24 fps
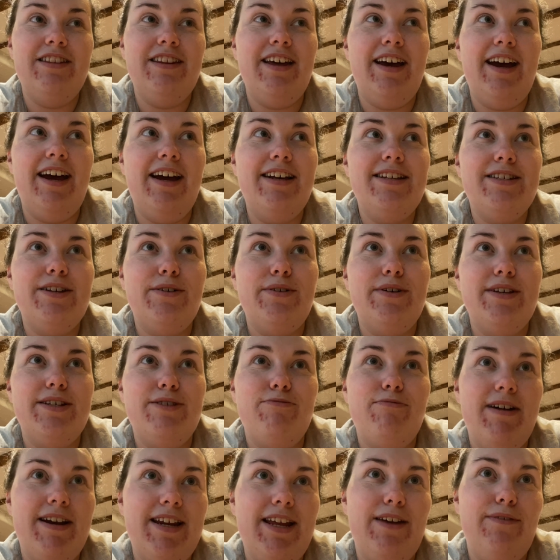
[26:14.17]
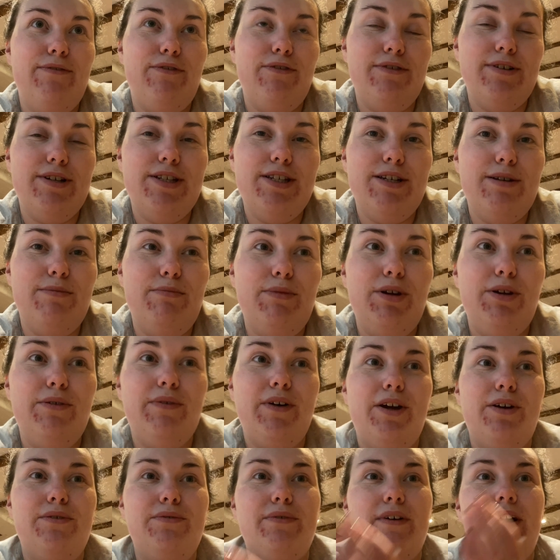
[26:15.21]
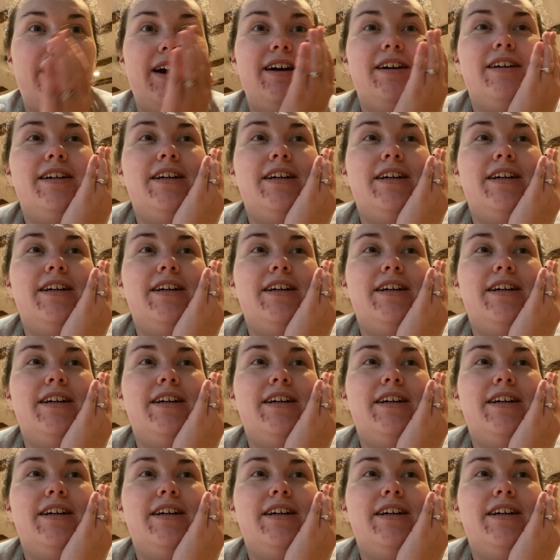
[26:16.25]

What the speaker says: there so it's ready for us to move over,